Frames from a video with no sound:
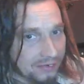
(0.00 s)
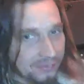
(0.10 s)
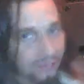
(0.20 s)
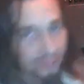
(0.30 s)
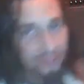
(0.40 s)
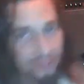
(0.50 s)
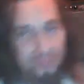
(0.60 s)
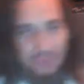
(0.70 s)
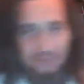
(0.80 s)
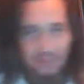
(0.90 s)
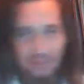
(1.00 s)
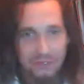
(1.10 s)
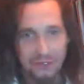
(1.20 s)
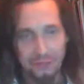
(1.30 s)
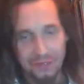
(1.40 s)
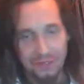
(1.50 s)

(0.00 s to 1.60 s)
I got them both for 100 quid.